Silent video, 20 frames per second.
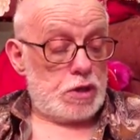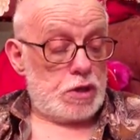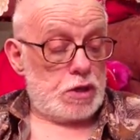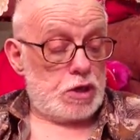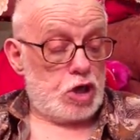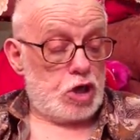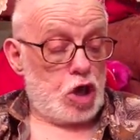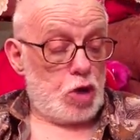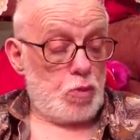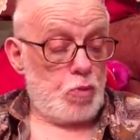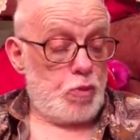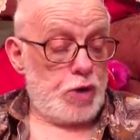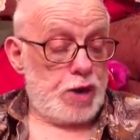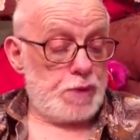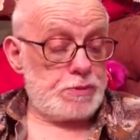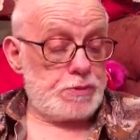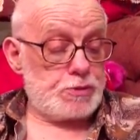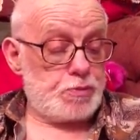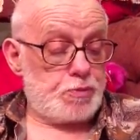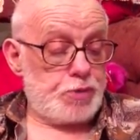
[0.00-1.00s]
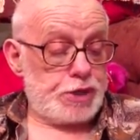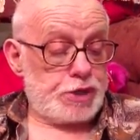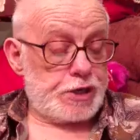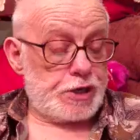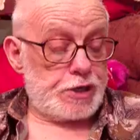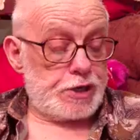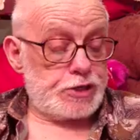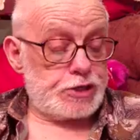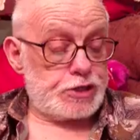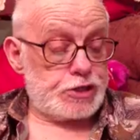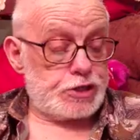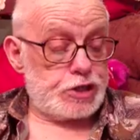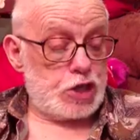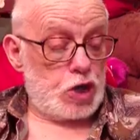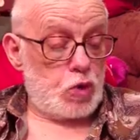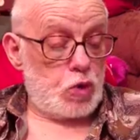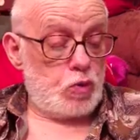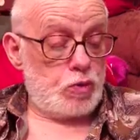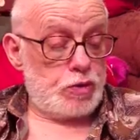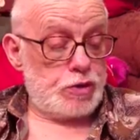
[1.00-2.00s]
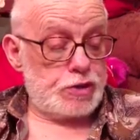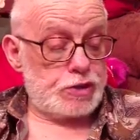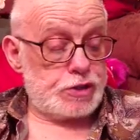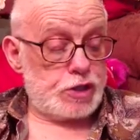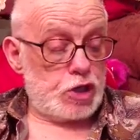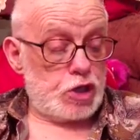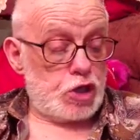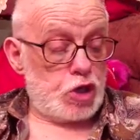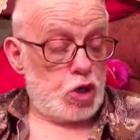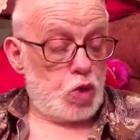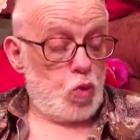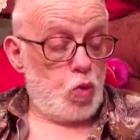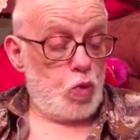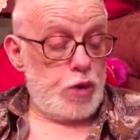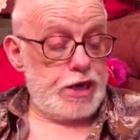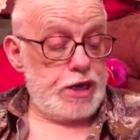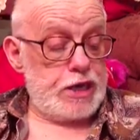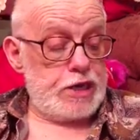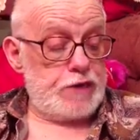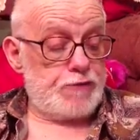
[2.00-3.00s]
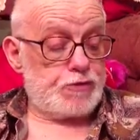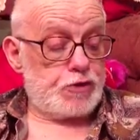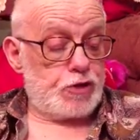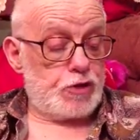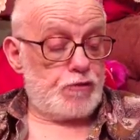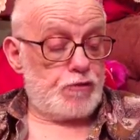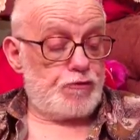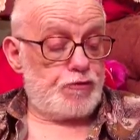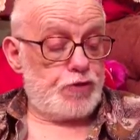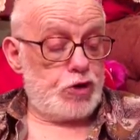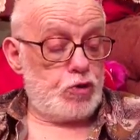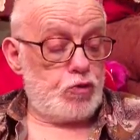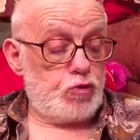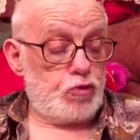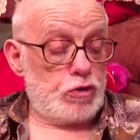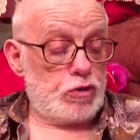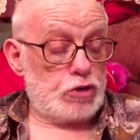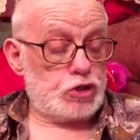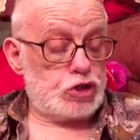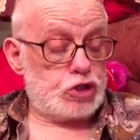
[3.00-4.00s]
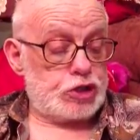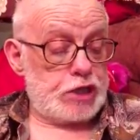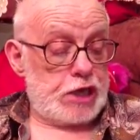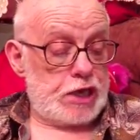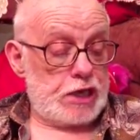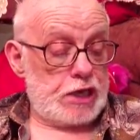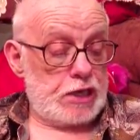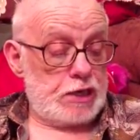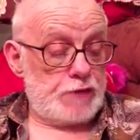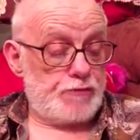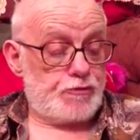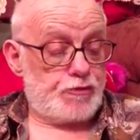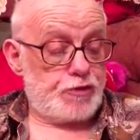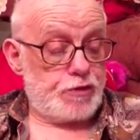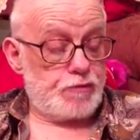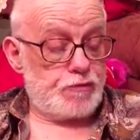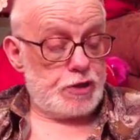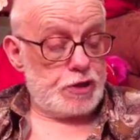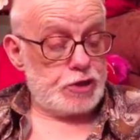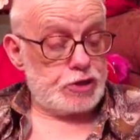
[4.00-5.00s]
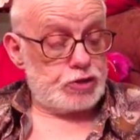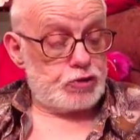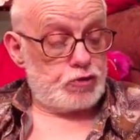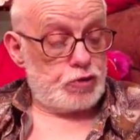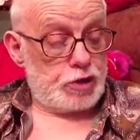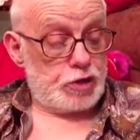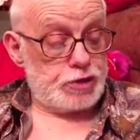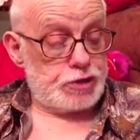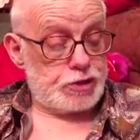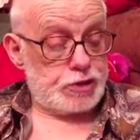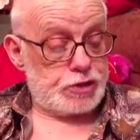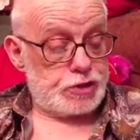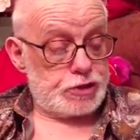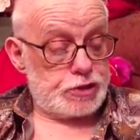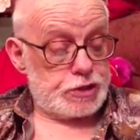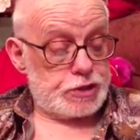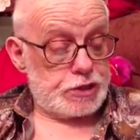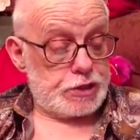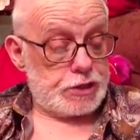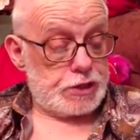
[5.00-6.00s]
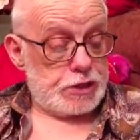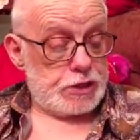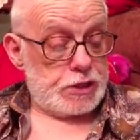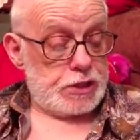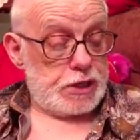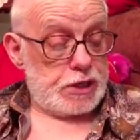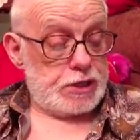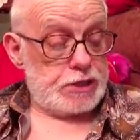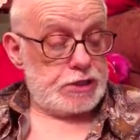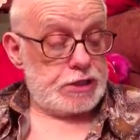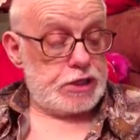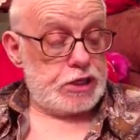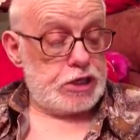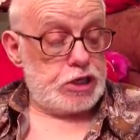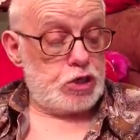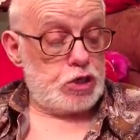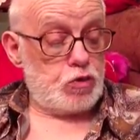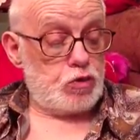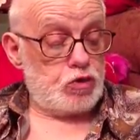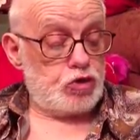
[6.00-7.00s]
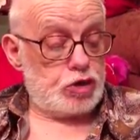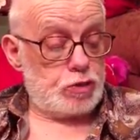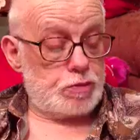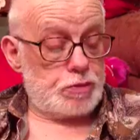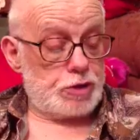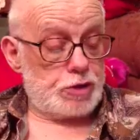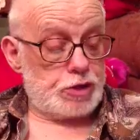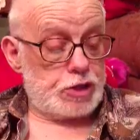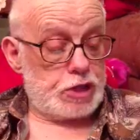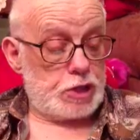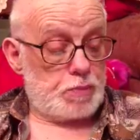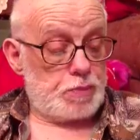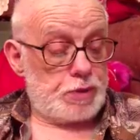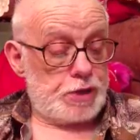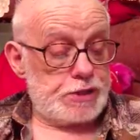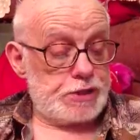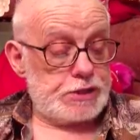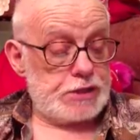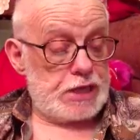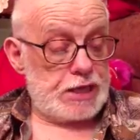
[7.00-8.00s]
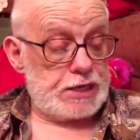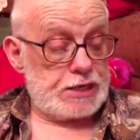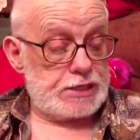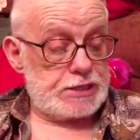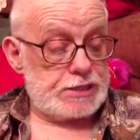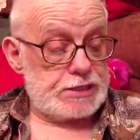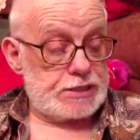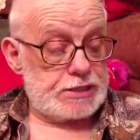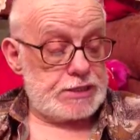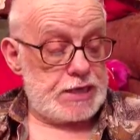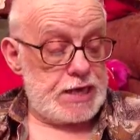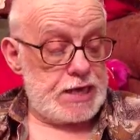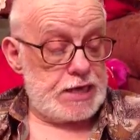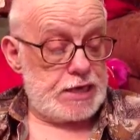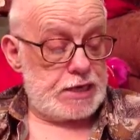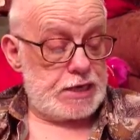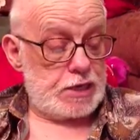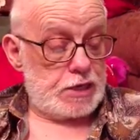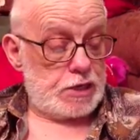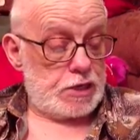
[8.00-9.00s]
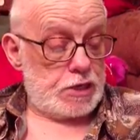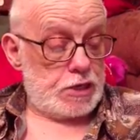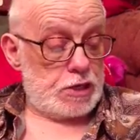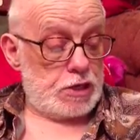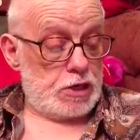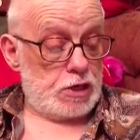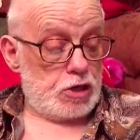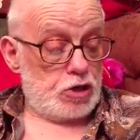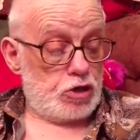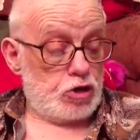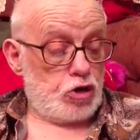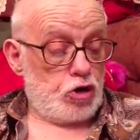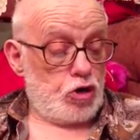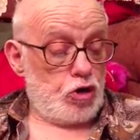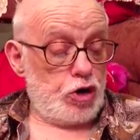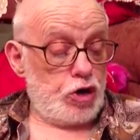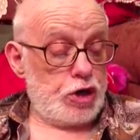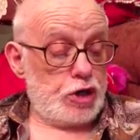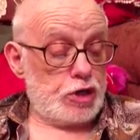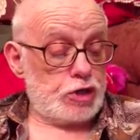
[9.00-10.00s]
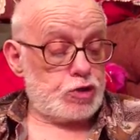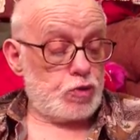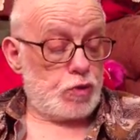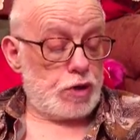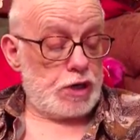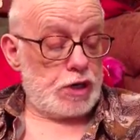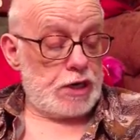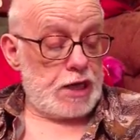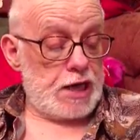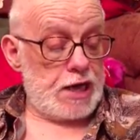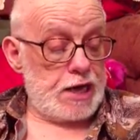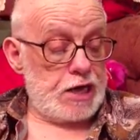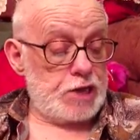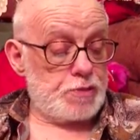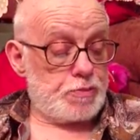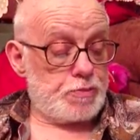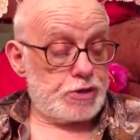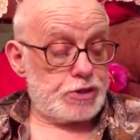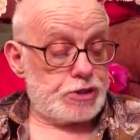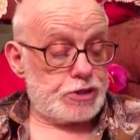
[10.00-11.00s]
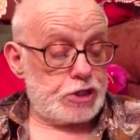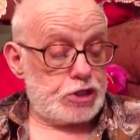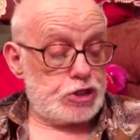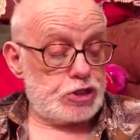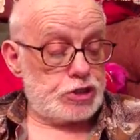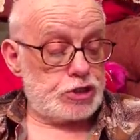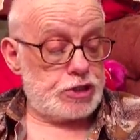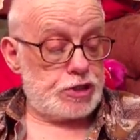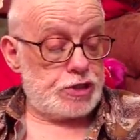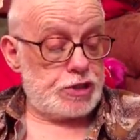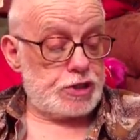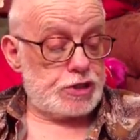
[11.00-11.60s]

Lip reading: cobwebs brittle as stones weave to the funeral shell a frivolous rust, and he who dribbled couplets like a snake, coiled to a live precision in the